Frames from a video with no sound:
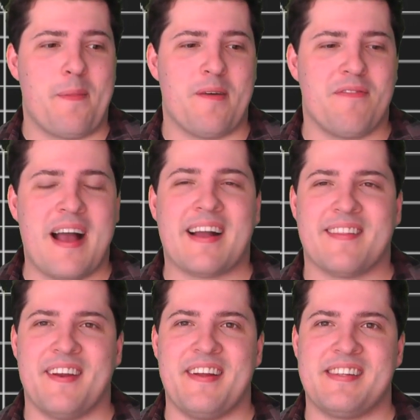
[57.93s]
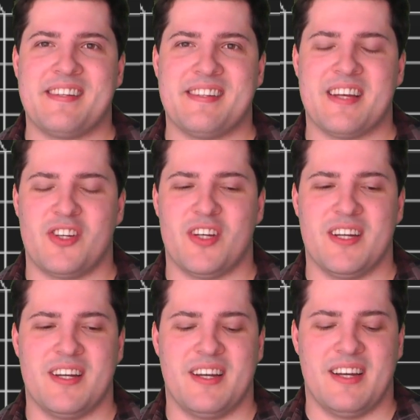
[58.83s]
the fact that it's such
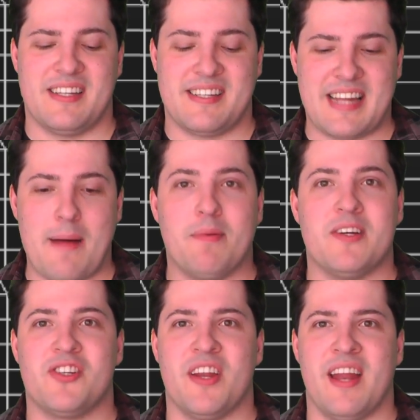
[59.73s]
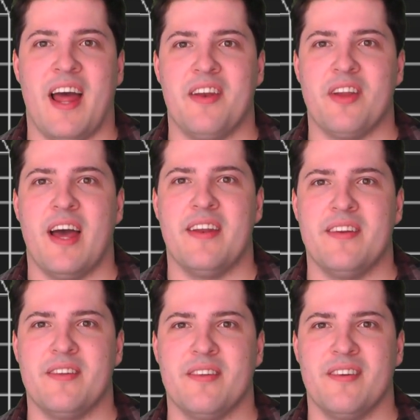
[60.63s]
a established
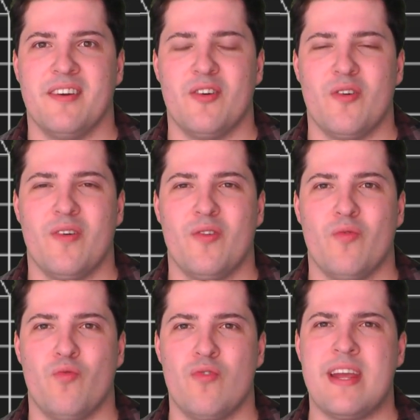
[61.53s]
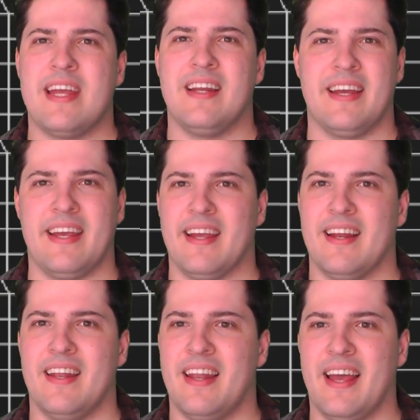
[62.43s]
and really
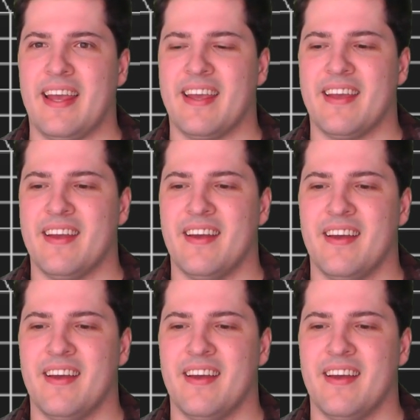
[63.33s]
like